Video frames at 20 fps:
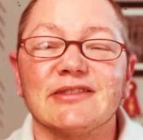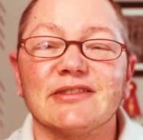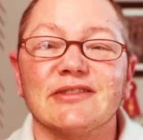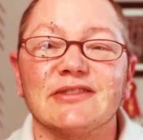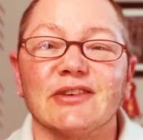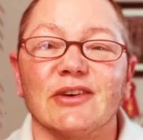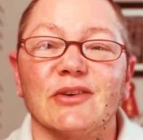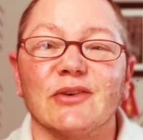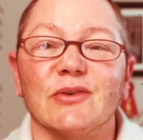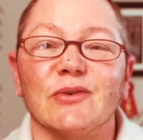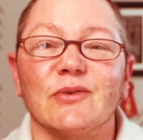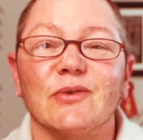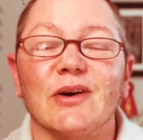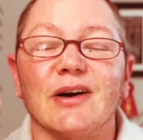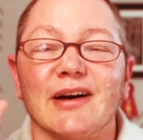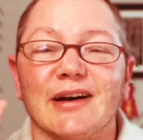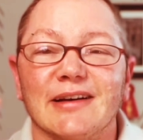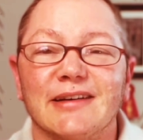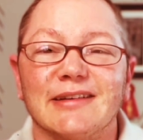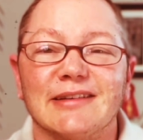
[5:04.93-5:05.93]
So
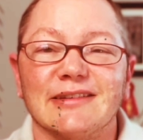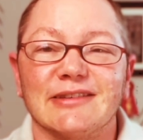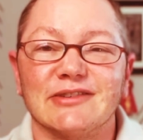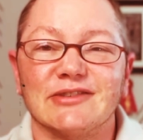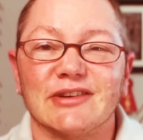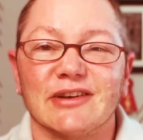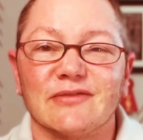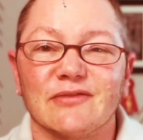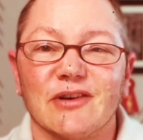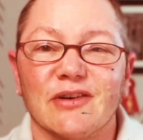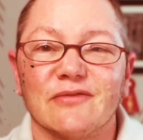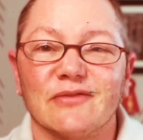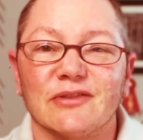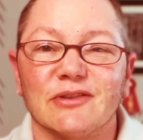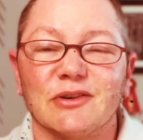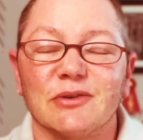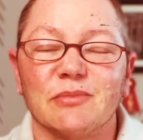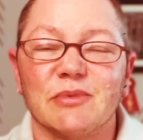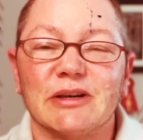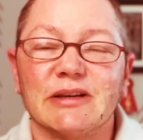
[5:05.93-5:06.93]
I need to shave off a
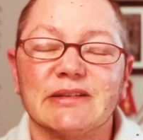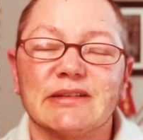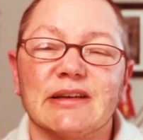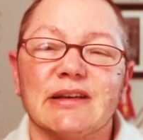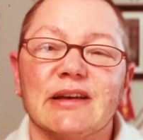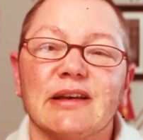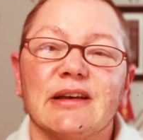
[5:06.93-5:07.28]
little bit.